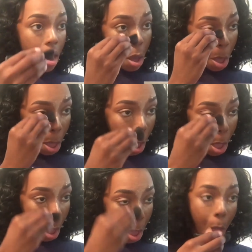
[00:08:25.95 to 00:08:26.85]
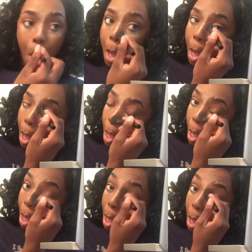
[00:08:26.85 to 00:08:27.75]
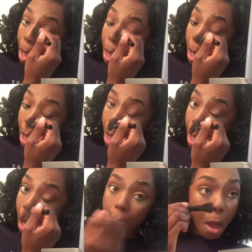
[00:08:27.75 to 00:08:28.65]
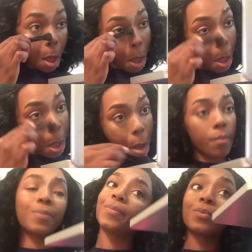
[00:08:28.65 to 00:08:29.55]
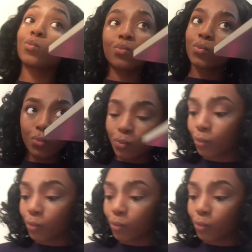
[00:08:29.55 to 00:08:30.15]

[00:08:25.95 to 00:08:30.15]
but usually I would use my Wet n Wild angled contour brush.